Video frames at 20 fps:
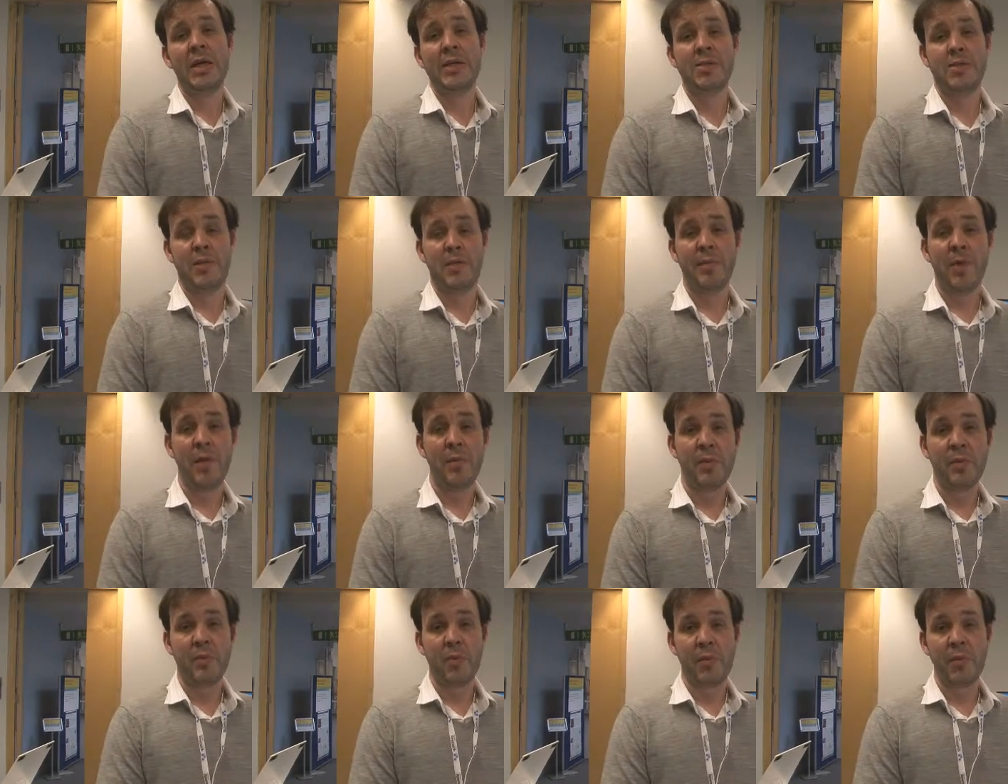So at the
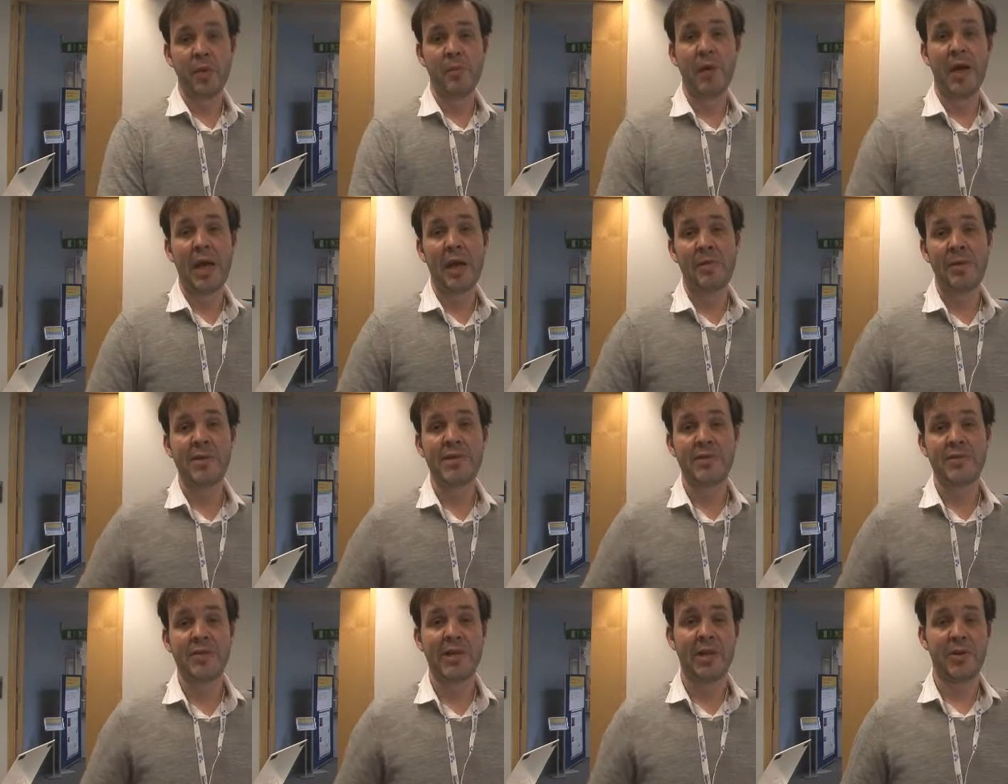moment, when you buy a
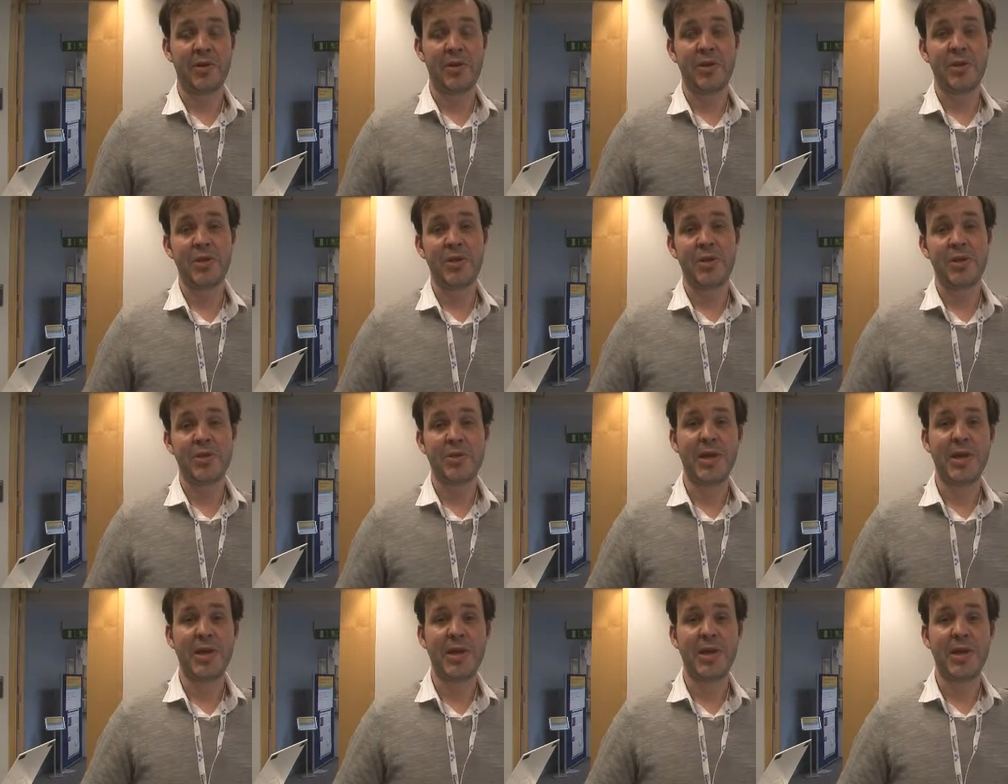piece of technology,